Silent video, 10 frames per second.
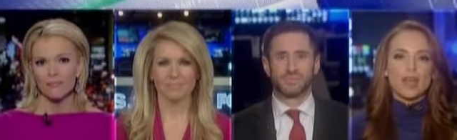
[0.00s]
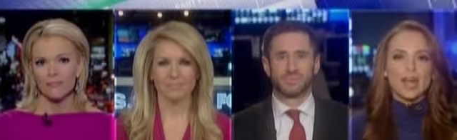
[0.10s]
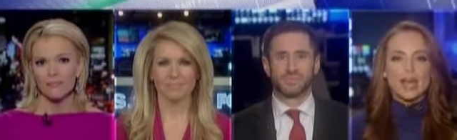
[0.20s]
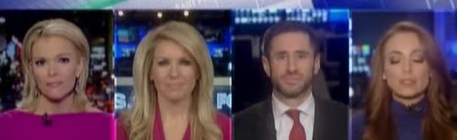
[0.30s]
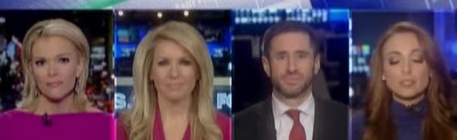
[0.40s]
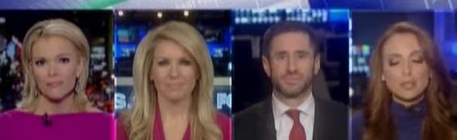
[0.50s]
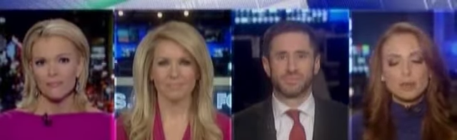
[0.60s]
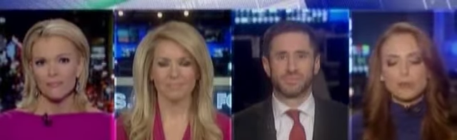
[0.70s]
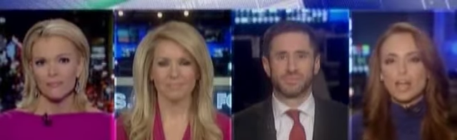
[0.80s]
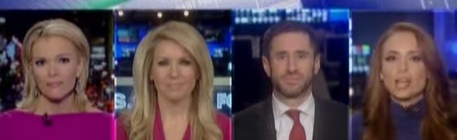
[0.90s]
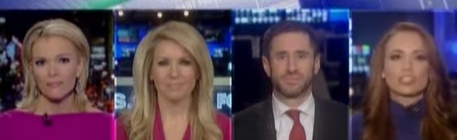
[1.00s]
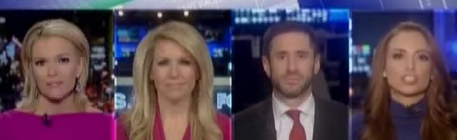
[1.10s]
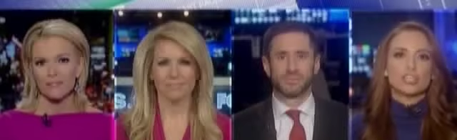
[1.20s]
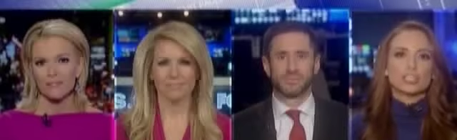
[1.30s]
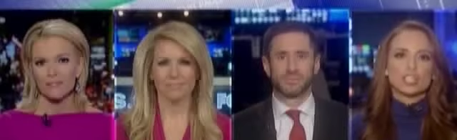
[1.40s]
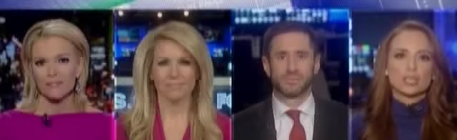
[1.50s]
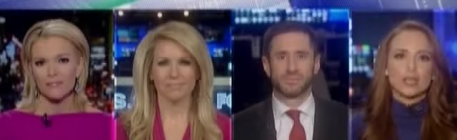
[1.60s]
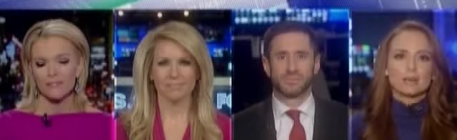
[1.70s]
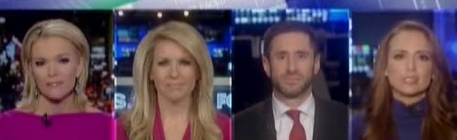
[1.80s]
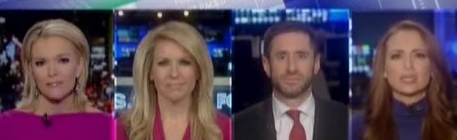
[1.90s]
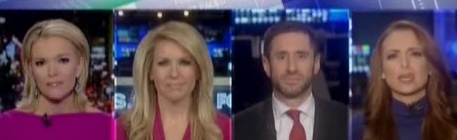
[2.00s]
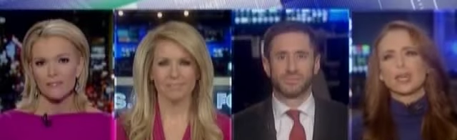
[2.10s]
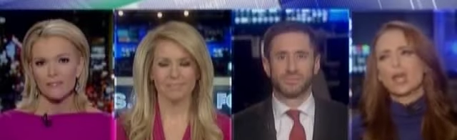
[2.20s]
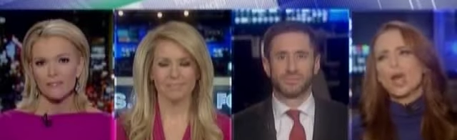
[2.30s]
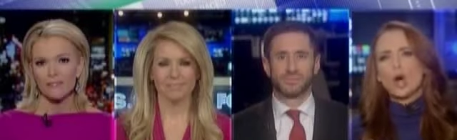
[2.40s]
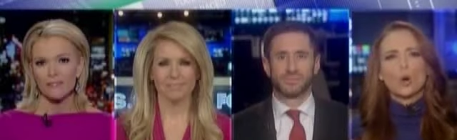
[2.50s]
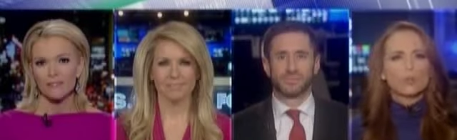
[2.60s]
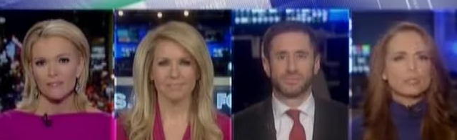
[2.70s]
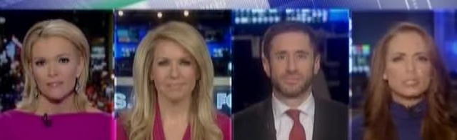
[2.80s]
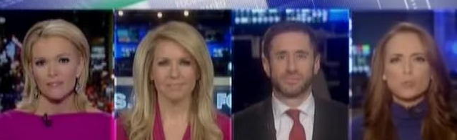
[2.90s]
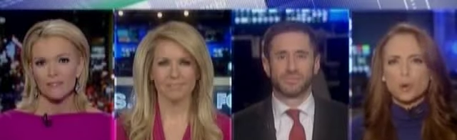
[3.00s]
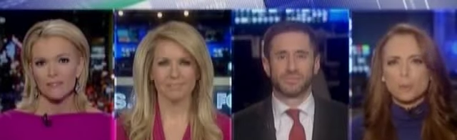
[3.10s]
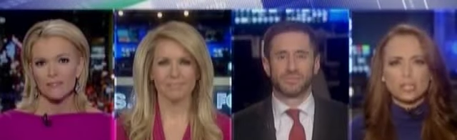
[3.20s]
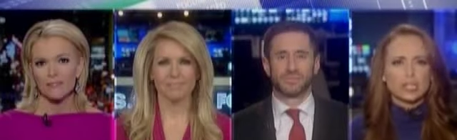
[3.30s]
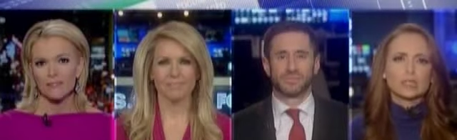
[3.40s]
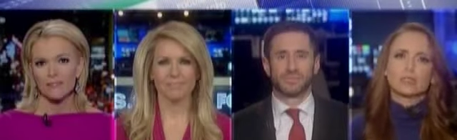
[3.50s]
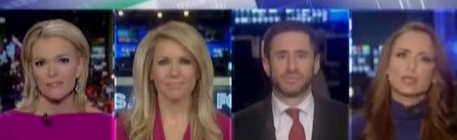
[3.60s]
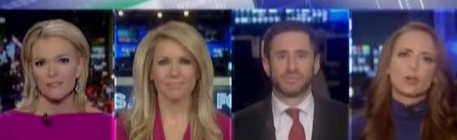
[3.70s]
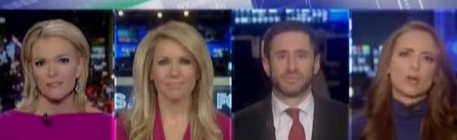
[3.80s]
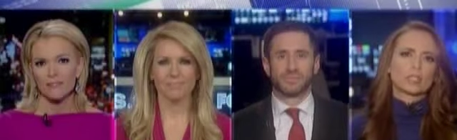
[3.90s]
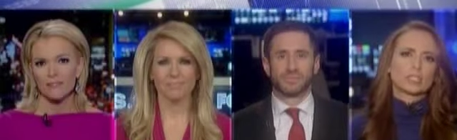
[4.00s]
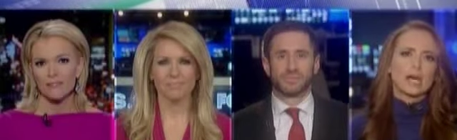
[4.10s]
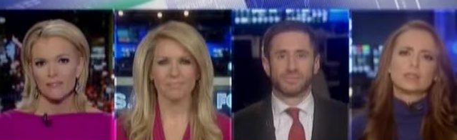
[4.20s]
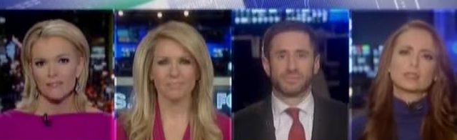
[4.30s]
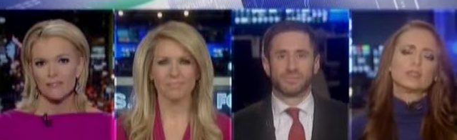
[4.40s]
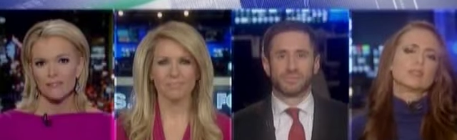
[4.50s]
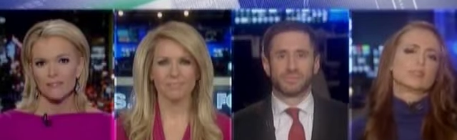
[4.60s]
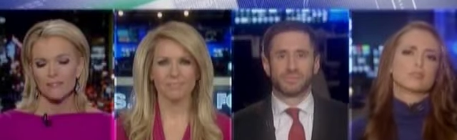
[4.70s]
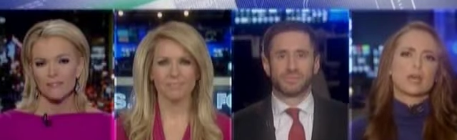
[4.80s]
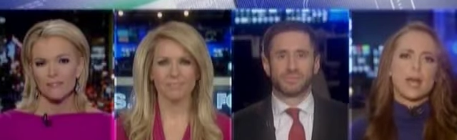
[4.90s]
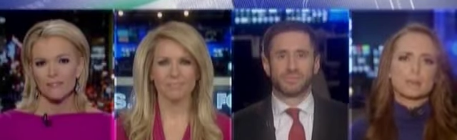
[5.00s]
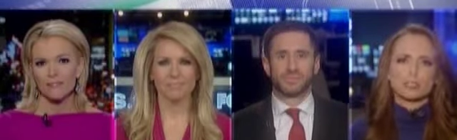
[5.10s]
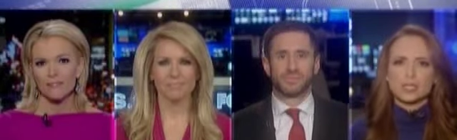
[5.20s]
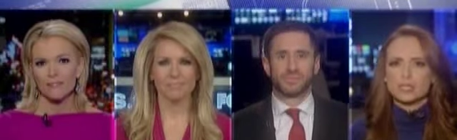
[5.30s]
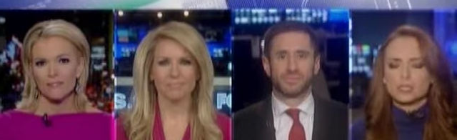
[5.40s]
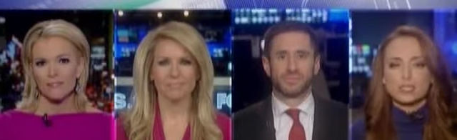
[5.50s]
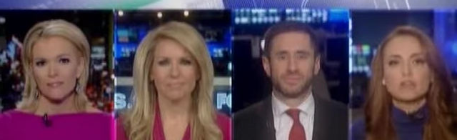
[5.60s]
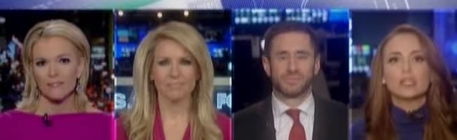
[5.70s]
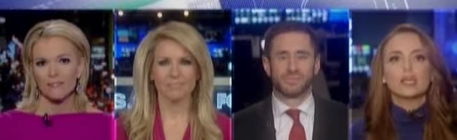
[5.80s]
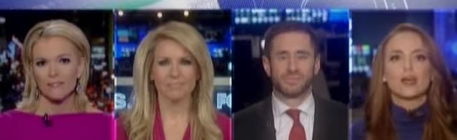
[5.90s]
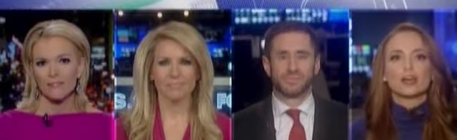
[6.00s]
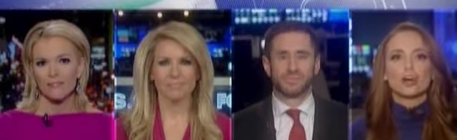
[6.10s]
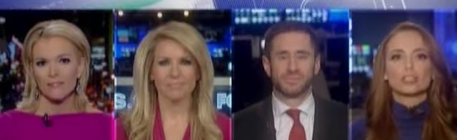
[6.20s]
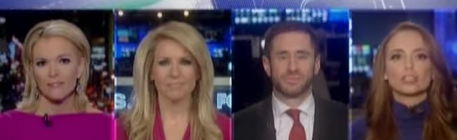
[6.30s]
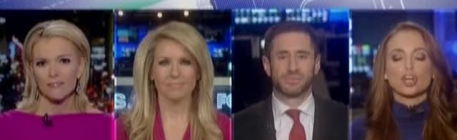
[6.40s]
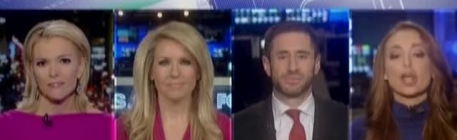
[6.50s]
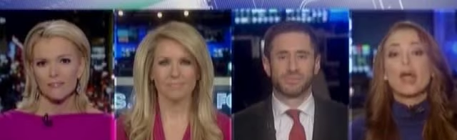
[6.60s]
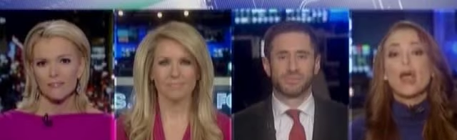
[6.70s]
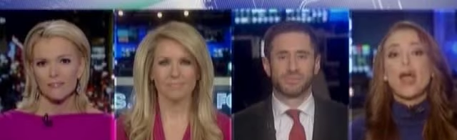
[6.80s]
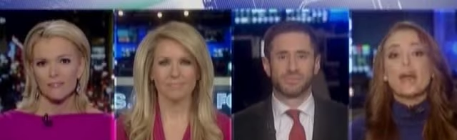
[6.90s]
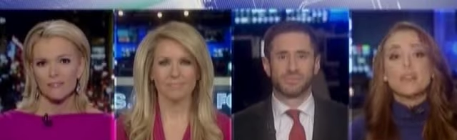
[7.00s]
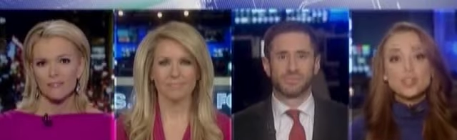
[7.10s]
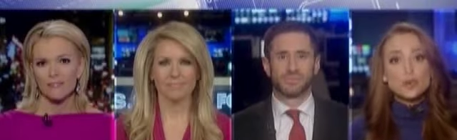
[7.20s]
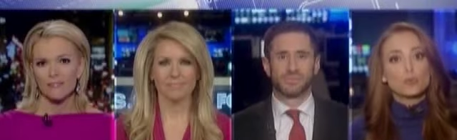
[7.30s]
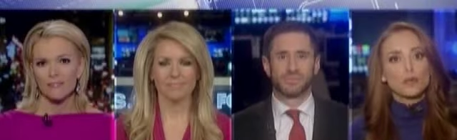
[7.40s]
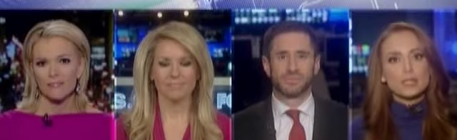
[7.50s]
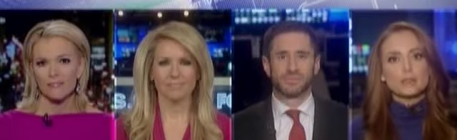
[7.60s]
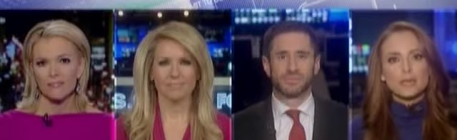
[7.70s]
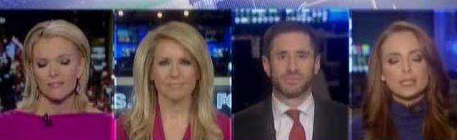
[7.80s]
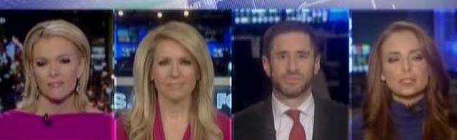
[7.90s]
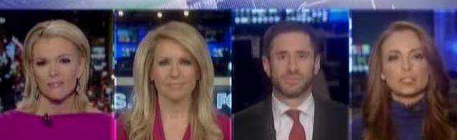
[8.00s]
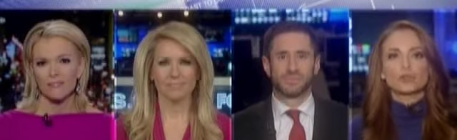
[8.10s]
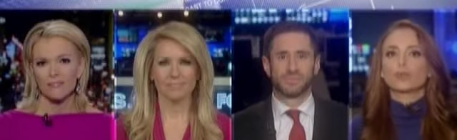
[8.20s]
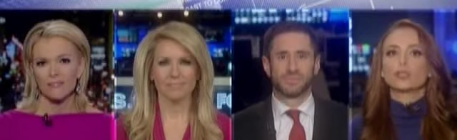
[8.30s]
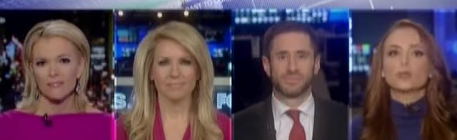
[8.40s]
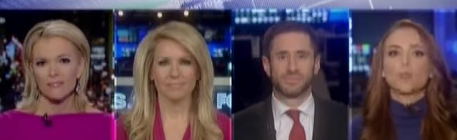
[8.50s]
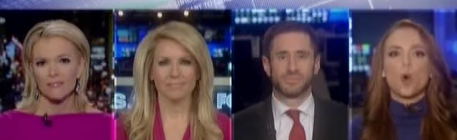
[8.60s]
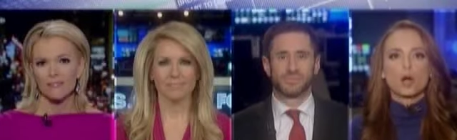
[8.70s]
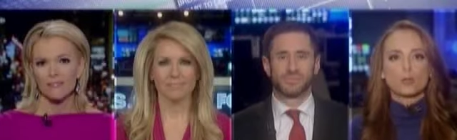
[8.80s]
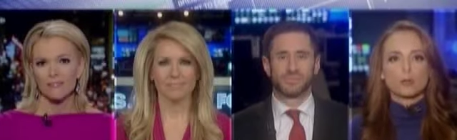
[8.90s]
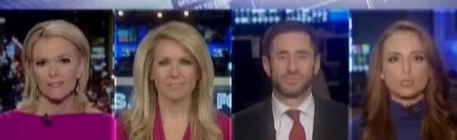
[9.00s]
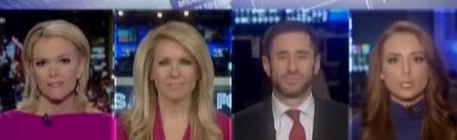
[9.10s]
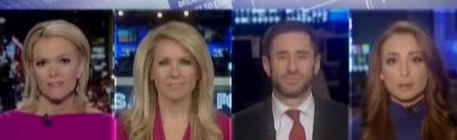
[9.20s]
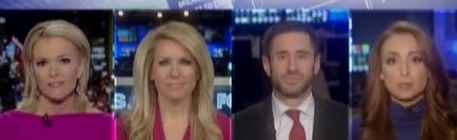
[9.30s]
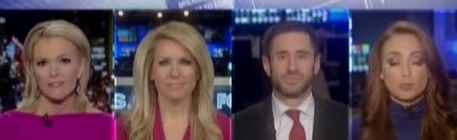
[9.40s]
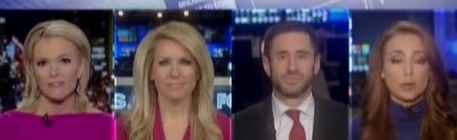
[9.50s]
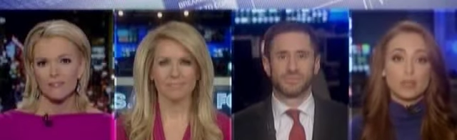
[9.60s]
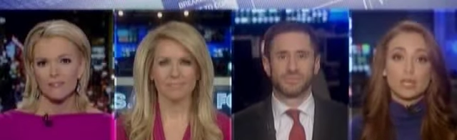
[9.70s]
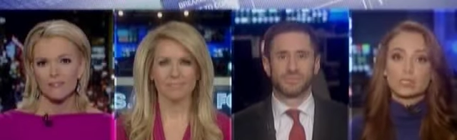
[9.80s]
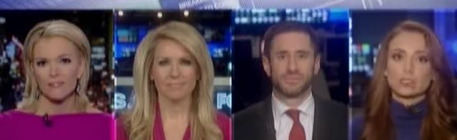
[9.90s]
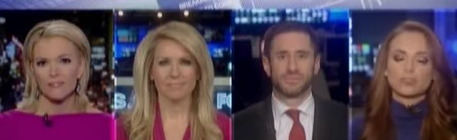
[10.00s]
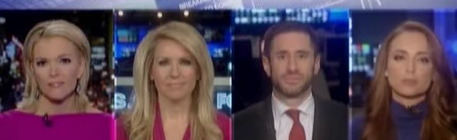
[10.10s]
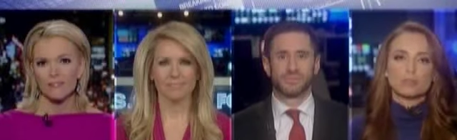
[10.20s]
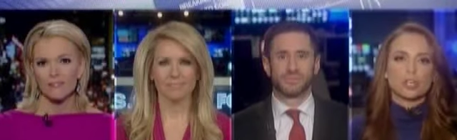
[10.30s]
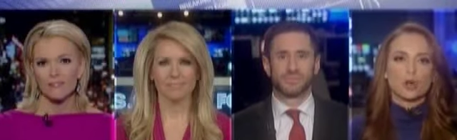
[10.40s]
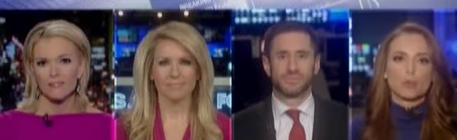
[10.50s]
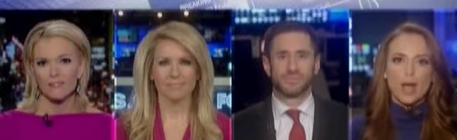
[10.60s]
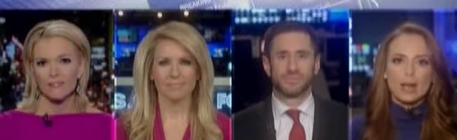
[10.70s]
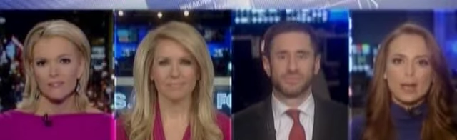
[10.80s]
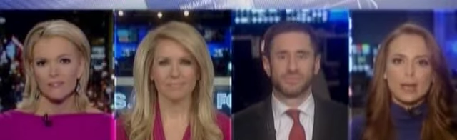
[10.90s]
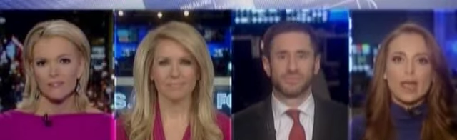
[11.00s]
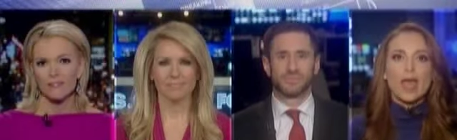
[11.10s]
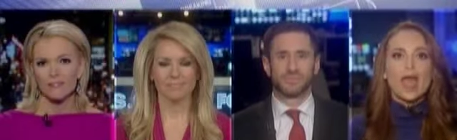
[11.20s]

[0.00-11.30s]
Speaker 1: And I had the same reaction. Initially, I was thinking, oh, this is more politically correct nonsense. This is hypersensitivity in our culture. And then you read the piece and you really walk through the steps with her. I think it's a tribute to her writing.